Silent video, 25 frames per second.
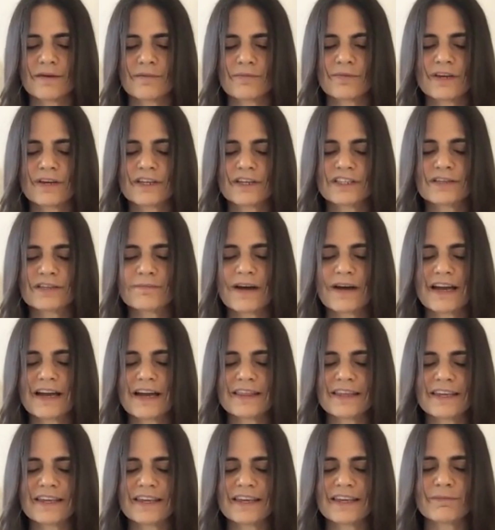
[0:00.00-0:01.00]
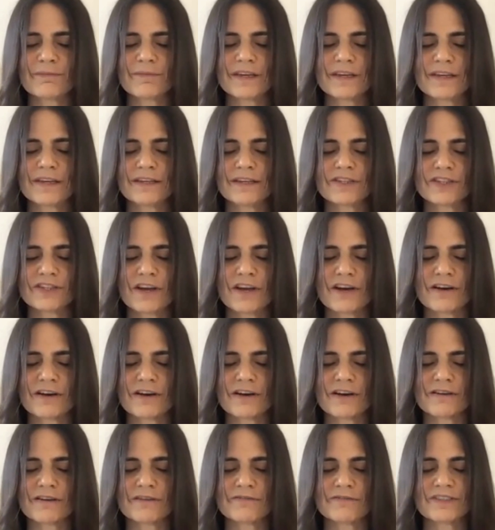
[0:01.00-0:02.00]
Bring to mind the image
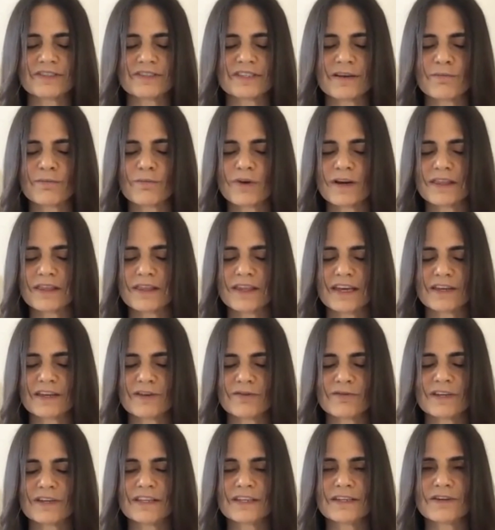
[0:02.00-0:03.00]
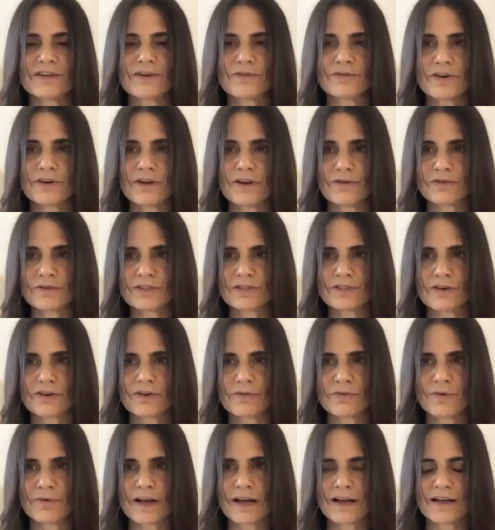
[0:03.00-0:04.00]
of someone that you really don't know
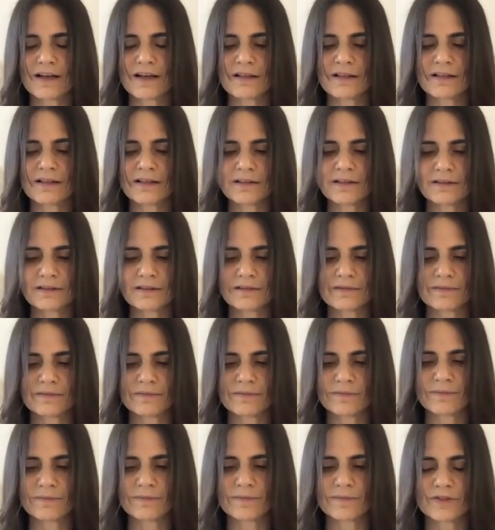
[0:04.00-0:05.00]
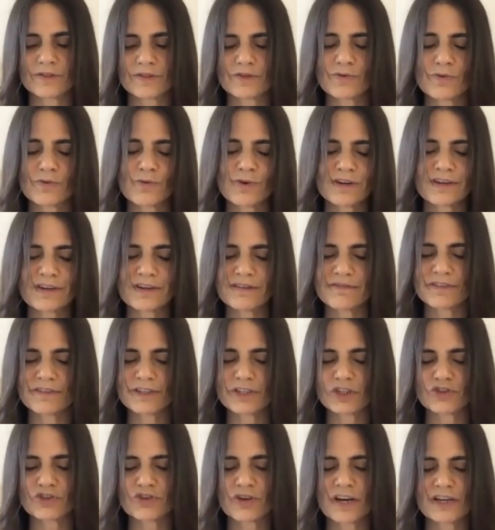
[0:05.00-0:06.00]
so well, sort of a
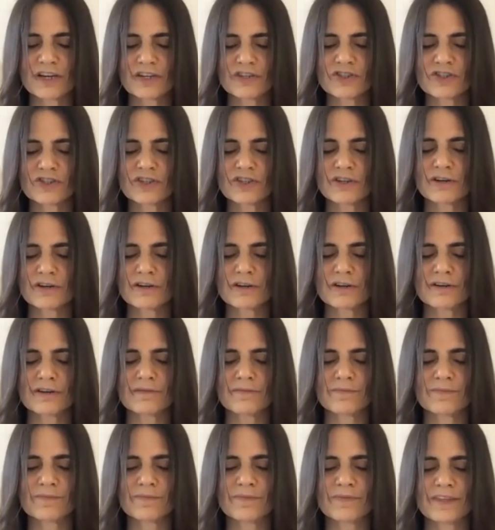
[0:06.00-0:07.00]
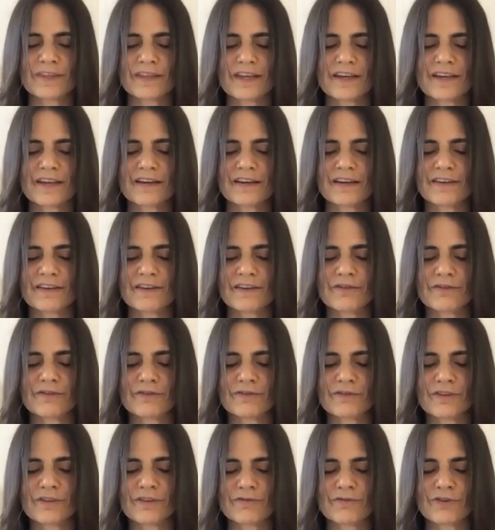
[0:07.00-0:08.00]
stranger.
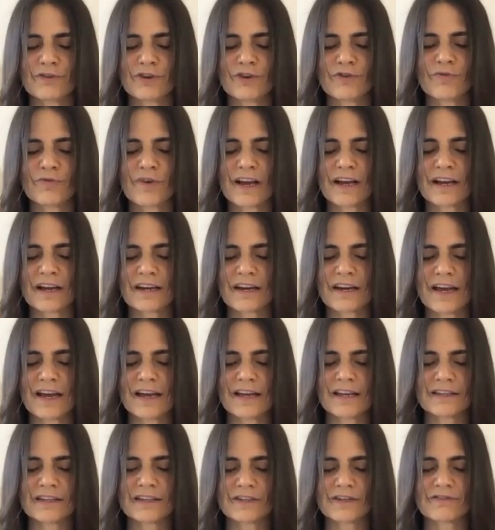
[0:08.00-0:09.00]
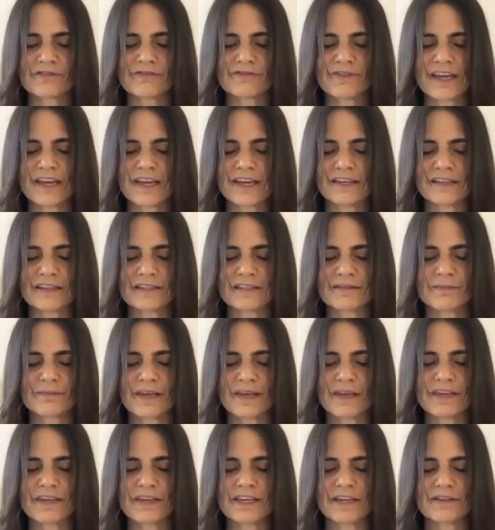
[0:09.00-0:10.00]
You recognize their face,
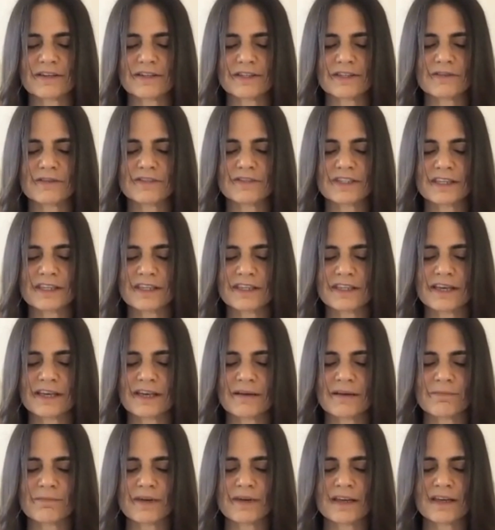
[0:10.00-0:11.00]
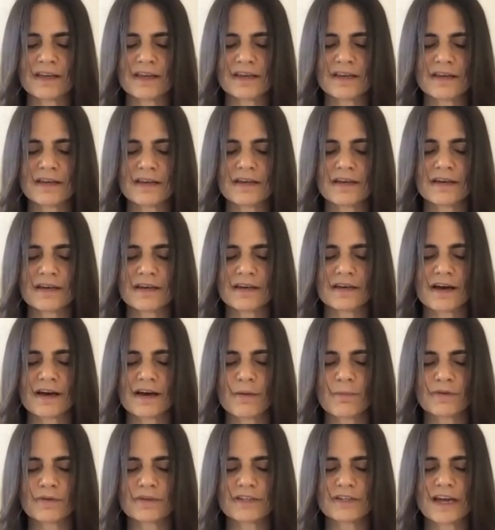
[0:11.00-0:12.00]
maybe because you've seen them a
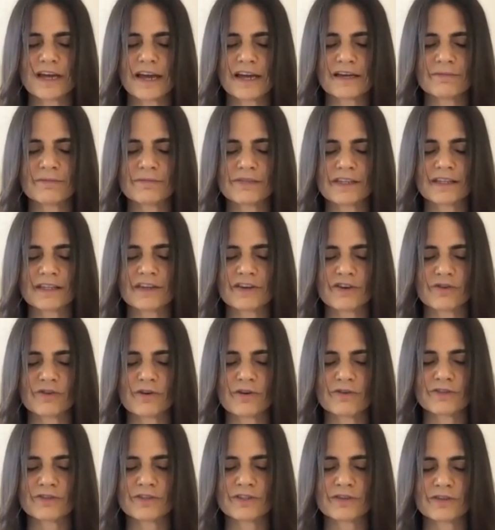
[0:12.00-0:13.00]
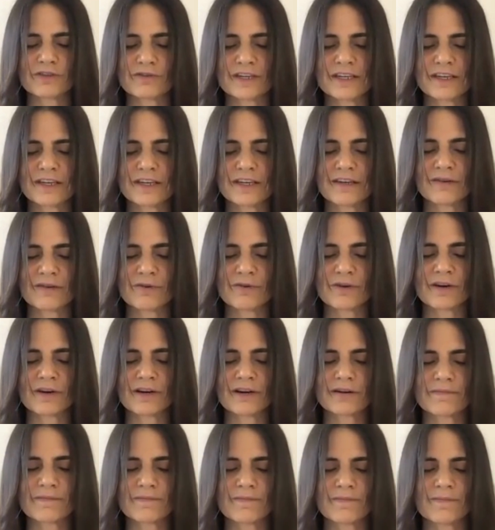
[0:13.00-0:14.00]
couple times at the grocery or